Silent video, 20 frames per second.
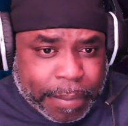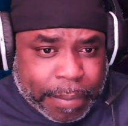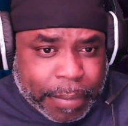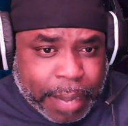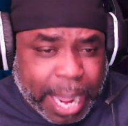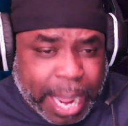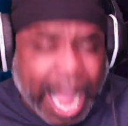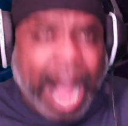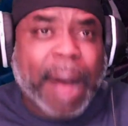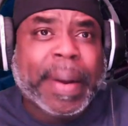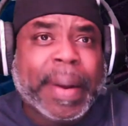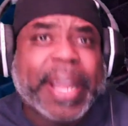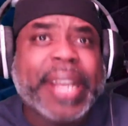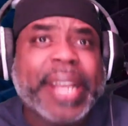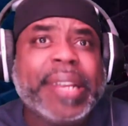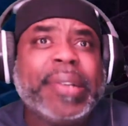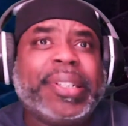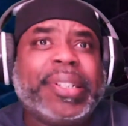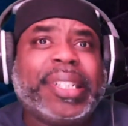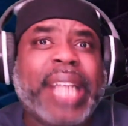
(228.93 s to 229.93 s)
How can you
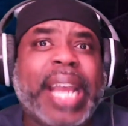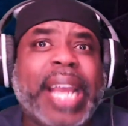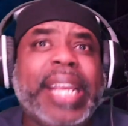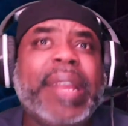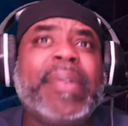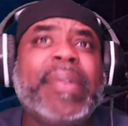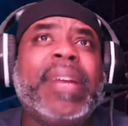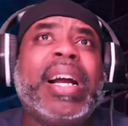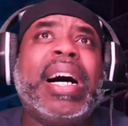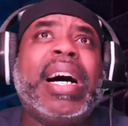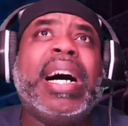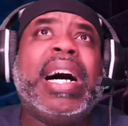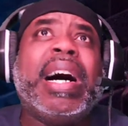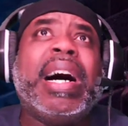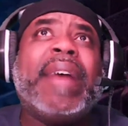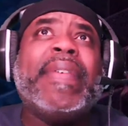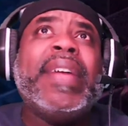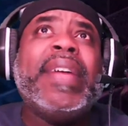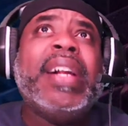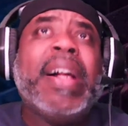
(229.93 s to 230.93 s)
say you love
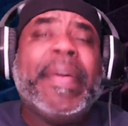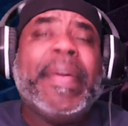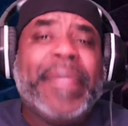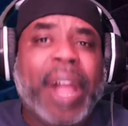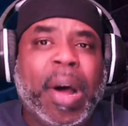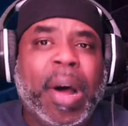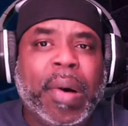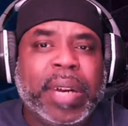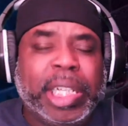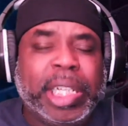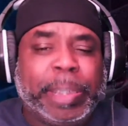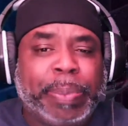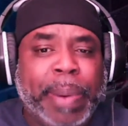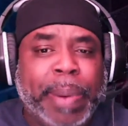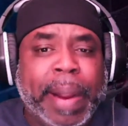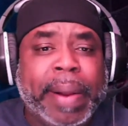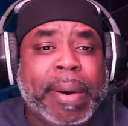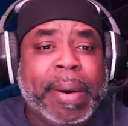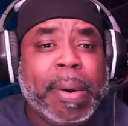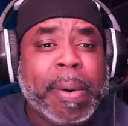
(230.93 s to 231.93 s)
the Holy
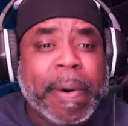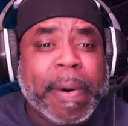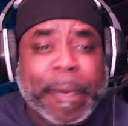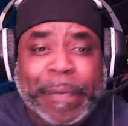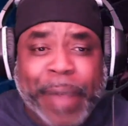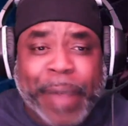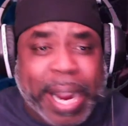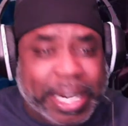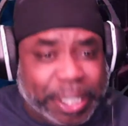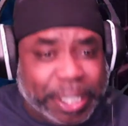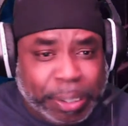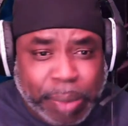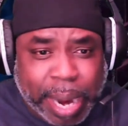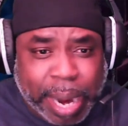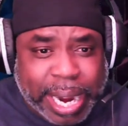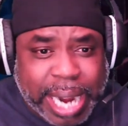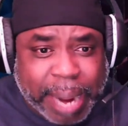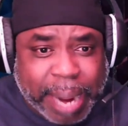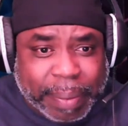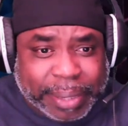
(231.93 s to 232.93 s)
Spirit whom face you ain't
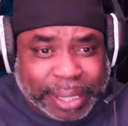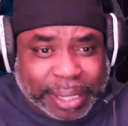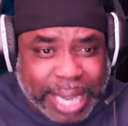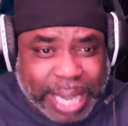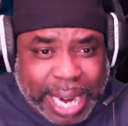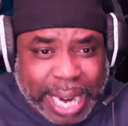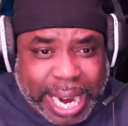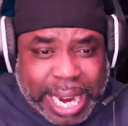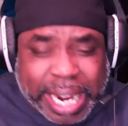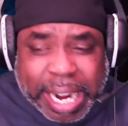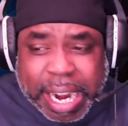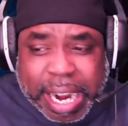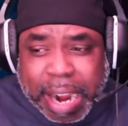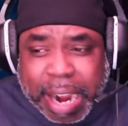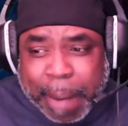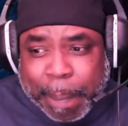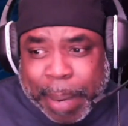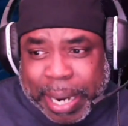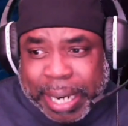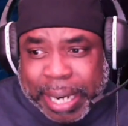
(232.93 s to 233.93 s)
never seen,
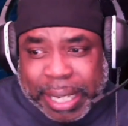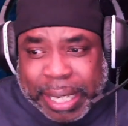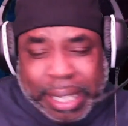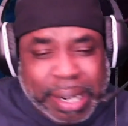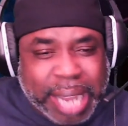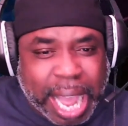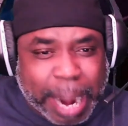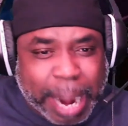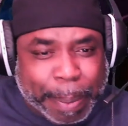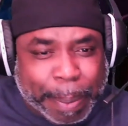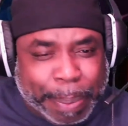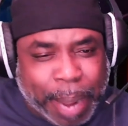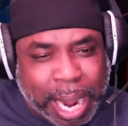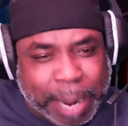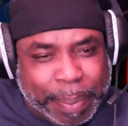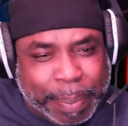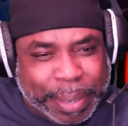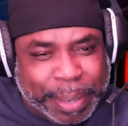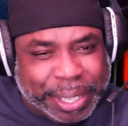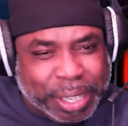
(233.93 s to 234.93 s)
but you got a problem
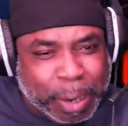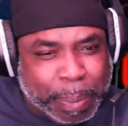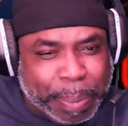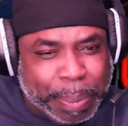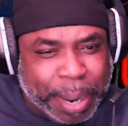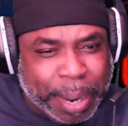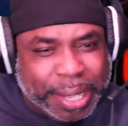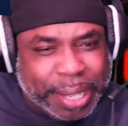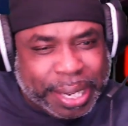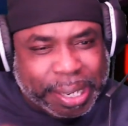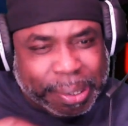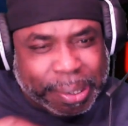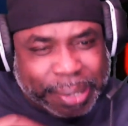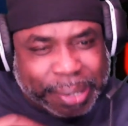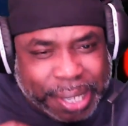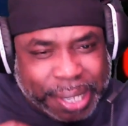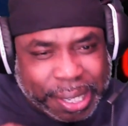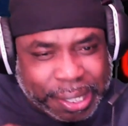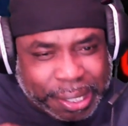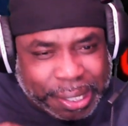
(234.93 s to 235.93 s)
with your brother or your
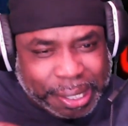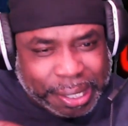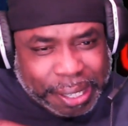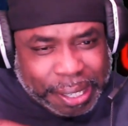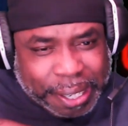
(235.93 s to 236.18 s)
sister?